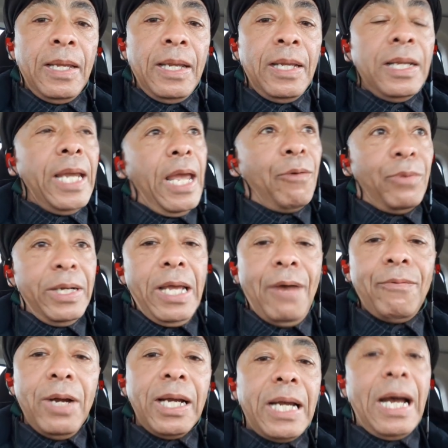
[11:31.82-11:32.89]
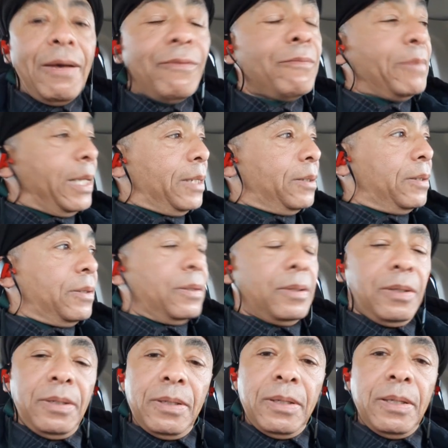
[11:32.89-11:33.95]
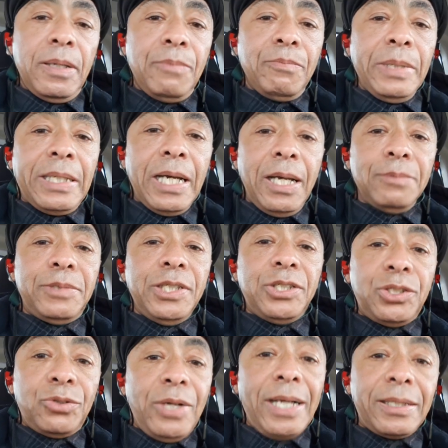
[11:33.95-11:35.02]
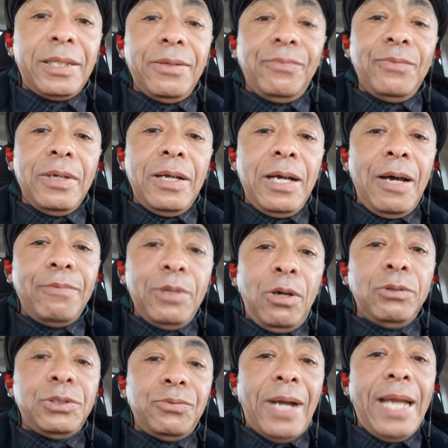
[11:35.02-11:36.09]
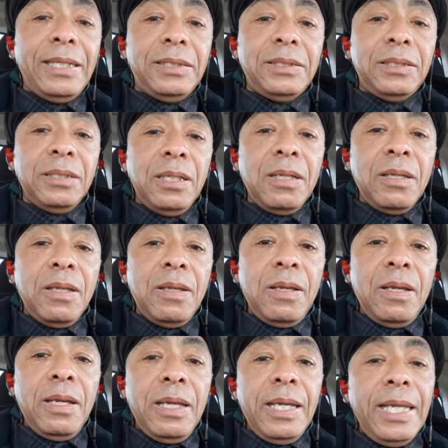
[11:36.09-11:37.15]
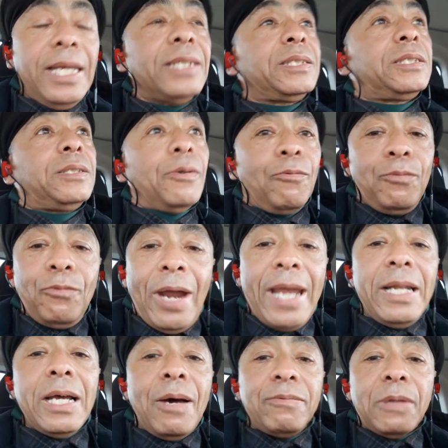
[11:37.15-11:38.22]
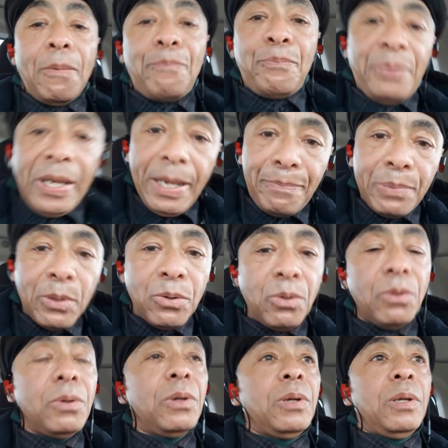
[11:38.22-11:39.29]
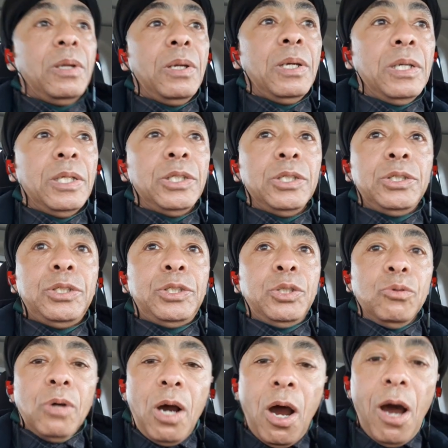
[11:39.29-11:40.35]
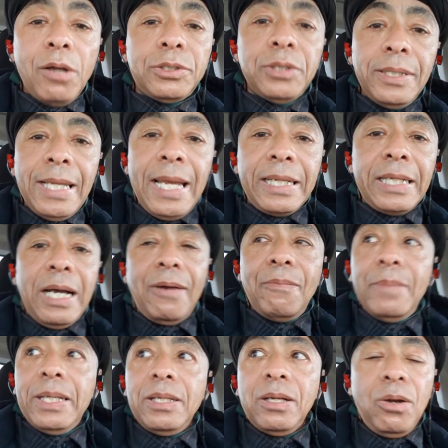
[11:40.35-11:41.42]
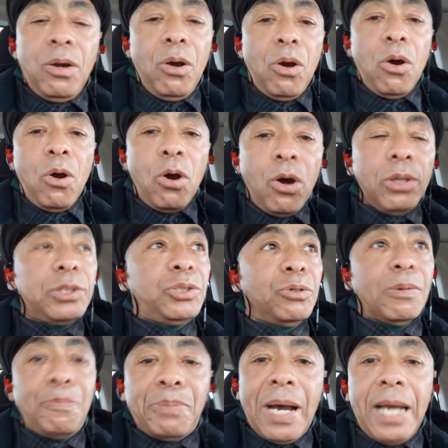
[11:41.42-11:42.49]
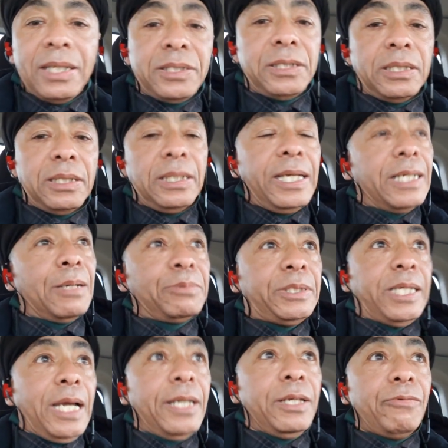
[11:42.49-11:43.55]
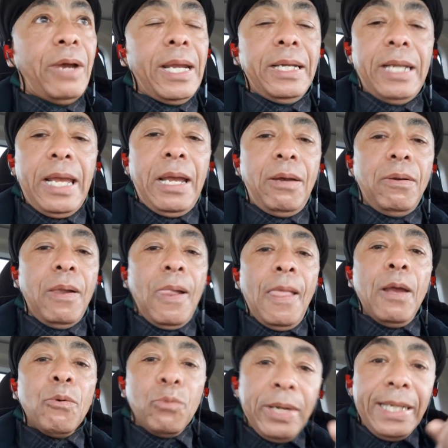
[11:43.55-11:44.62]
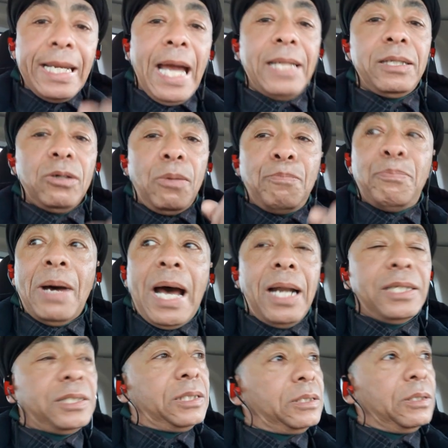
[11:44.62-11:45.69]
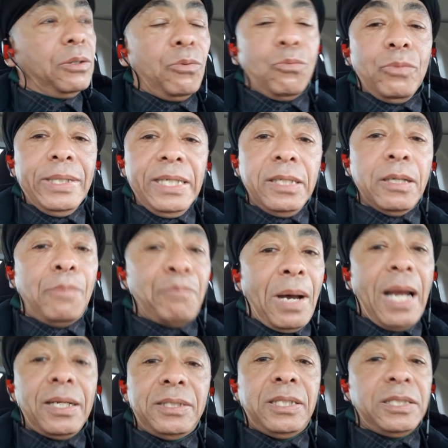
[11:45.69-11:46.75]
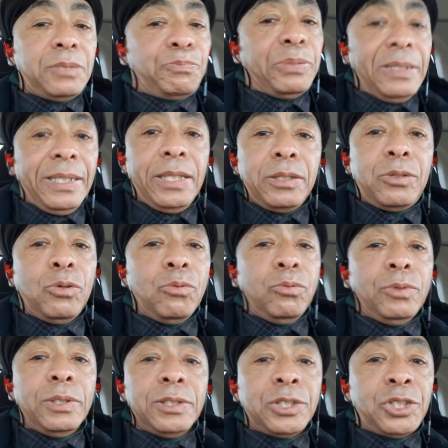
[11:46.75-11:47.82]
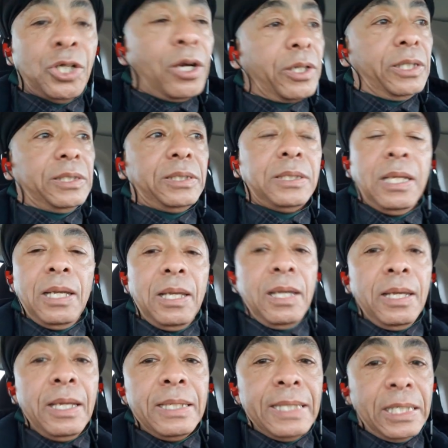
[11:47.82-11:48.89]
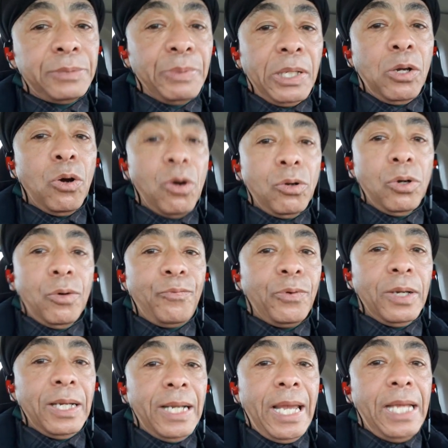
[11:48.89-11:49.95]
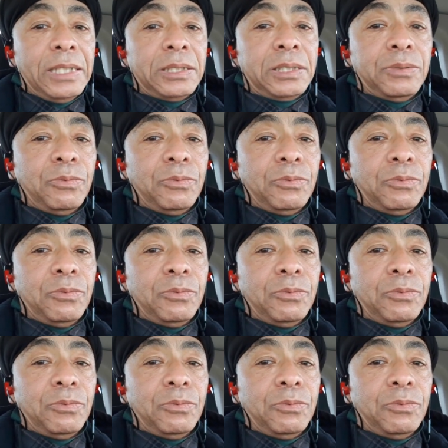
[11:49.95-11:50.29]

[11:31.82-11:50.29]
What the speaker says: And whenever a government becomes destructive of those rights, it's the right of the people to alter that government or to abolish it. And I'm telling you right now, we need to abolish this political circus that's been going on for the last,